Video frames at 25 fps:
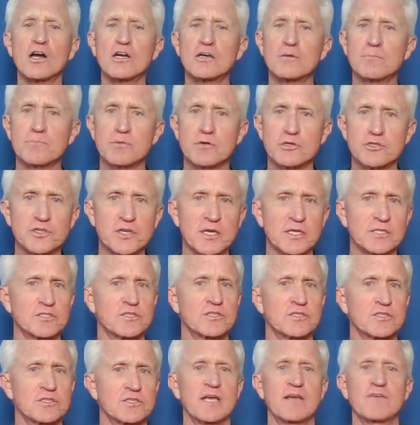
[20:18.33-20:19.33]

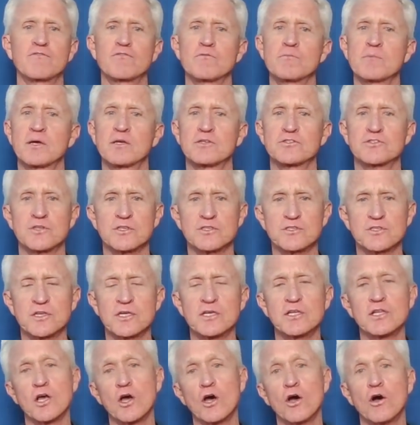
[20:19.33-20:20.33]
100% safe from
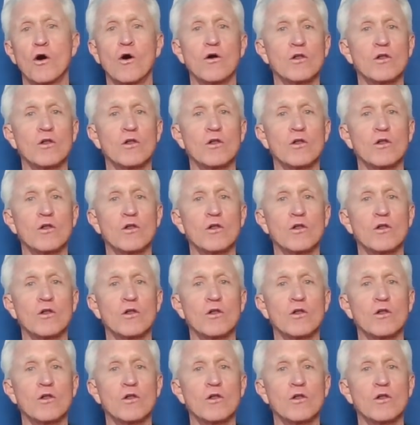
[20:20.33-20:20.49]
L-cysteine.